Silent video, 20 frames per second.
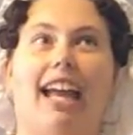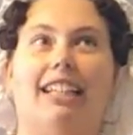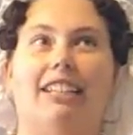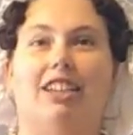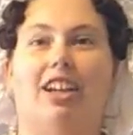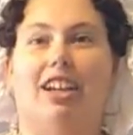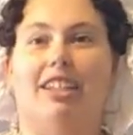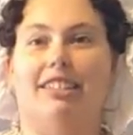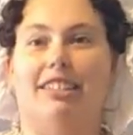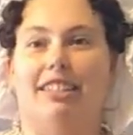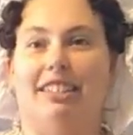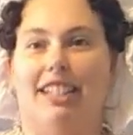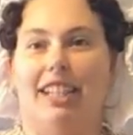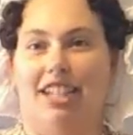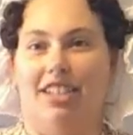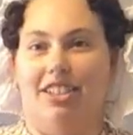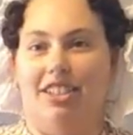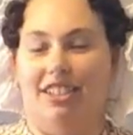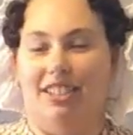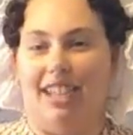they're not
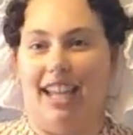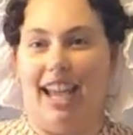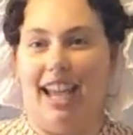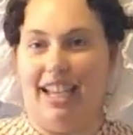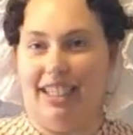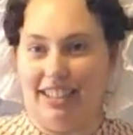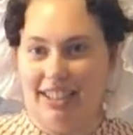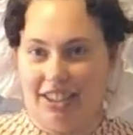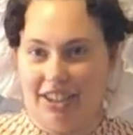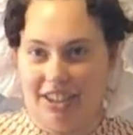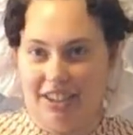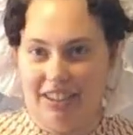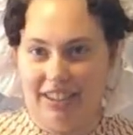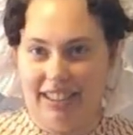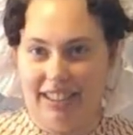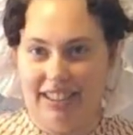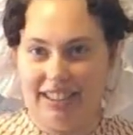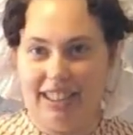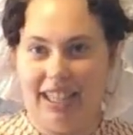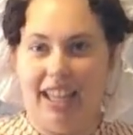as ostentatious
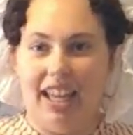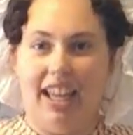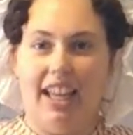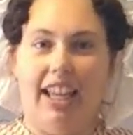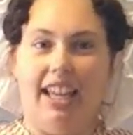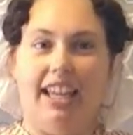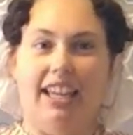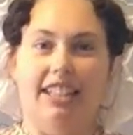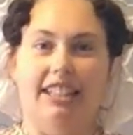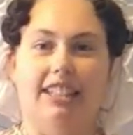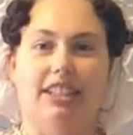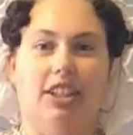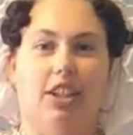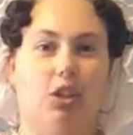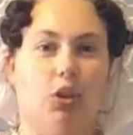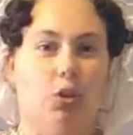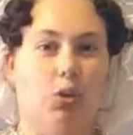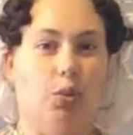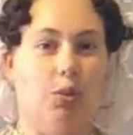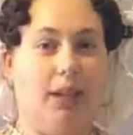as the 30s.
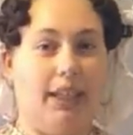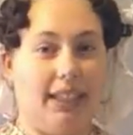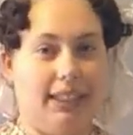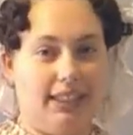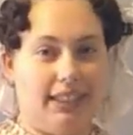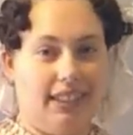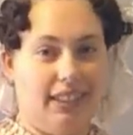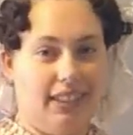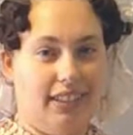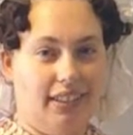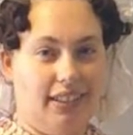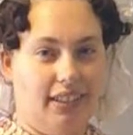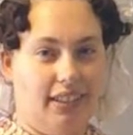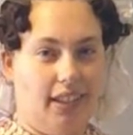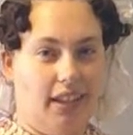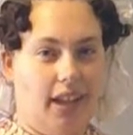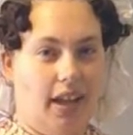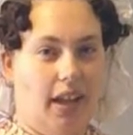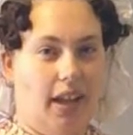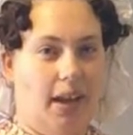It's
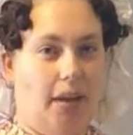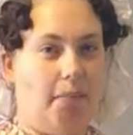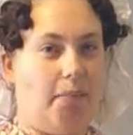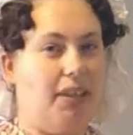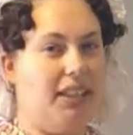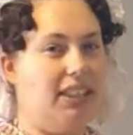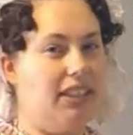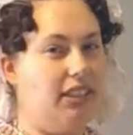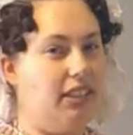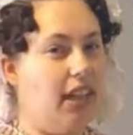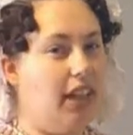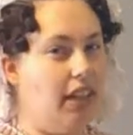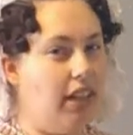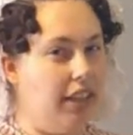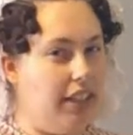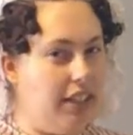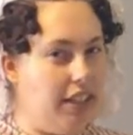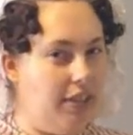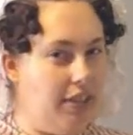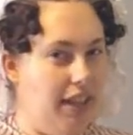crazy,
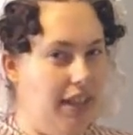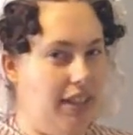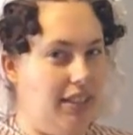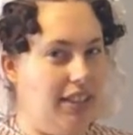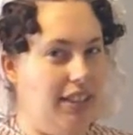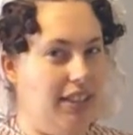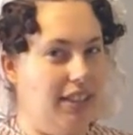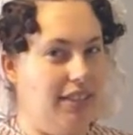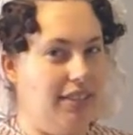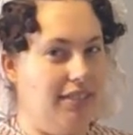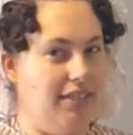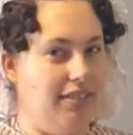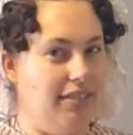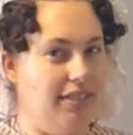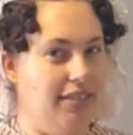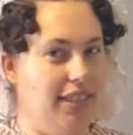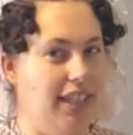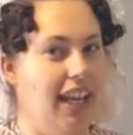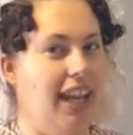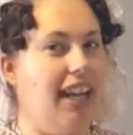but subtly
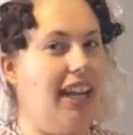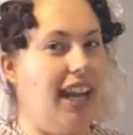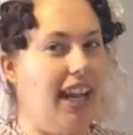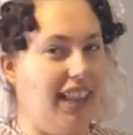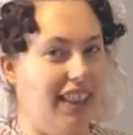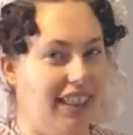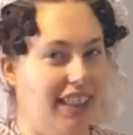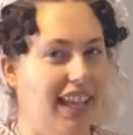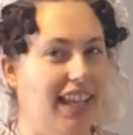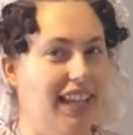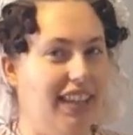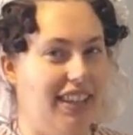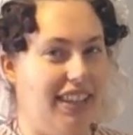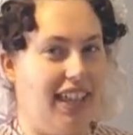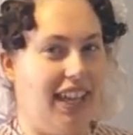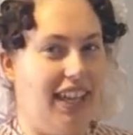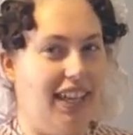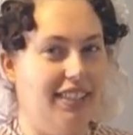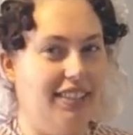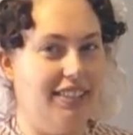crazy.
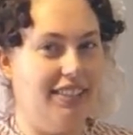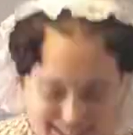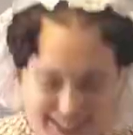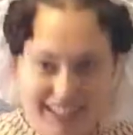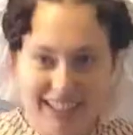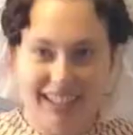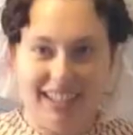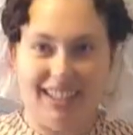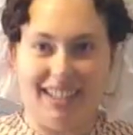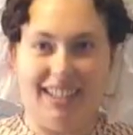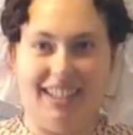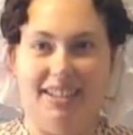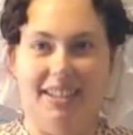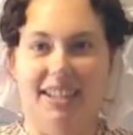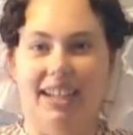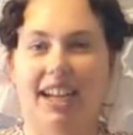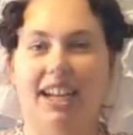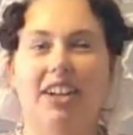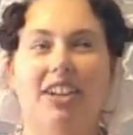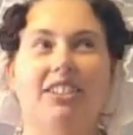And I, uh,
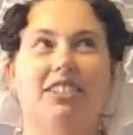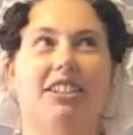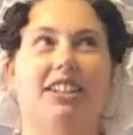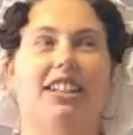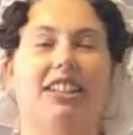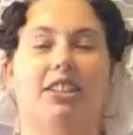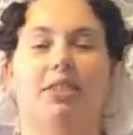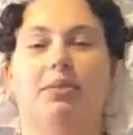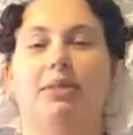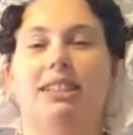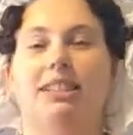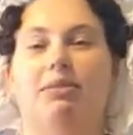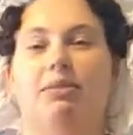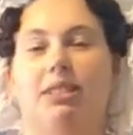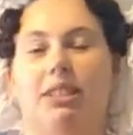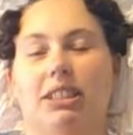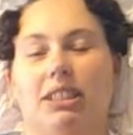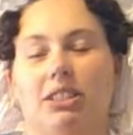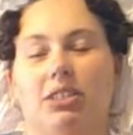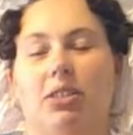and I also think the 20s
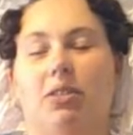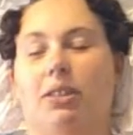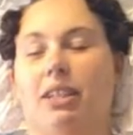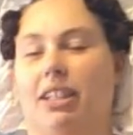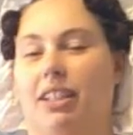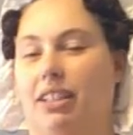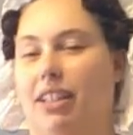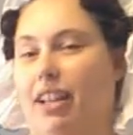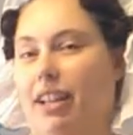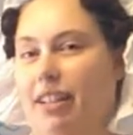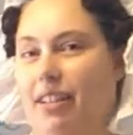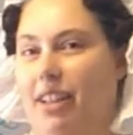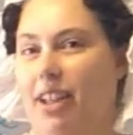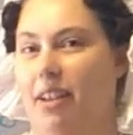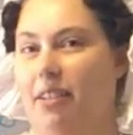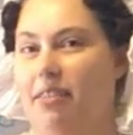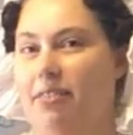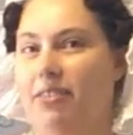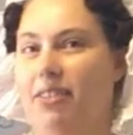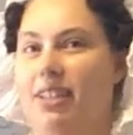really just don't get a lot of
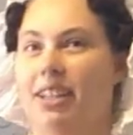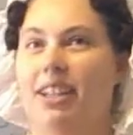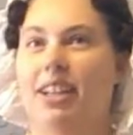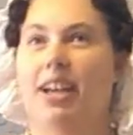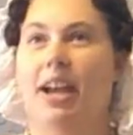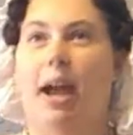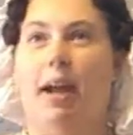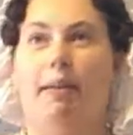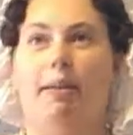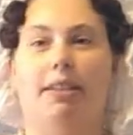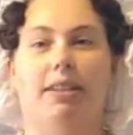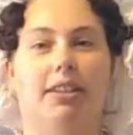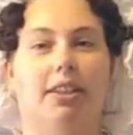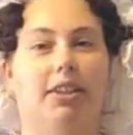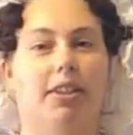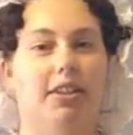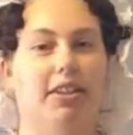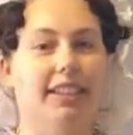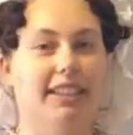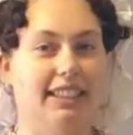love. I mean, the
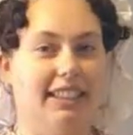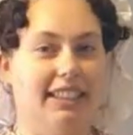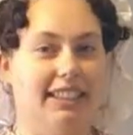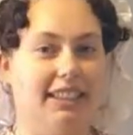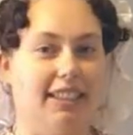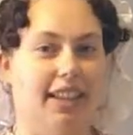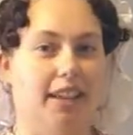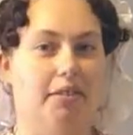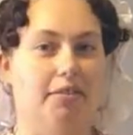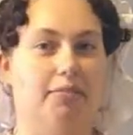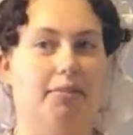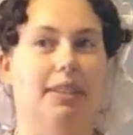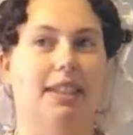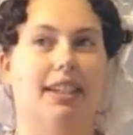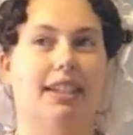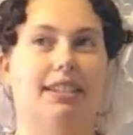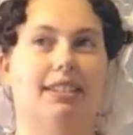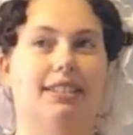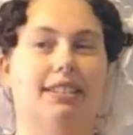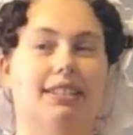30s gets love
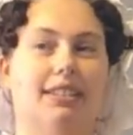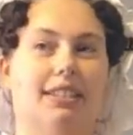because,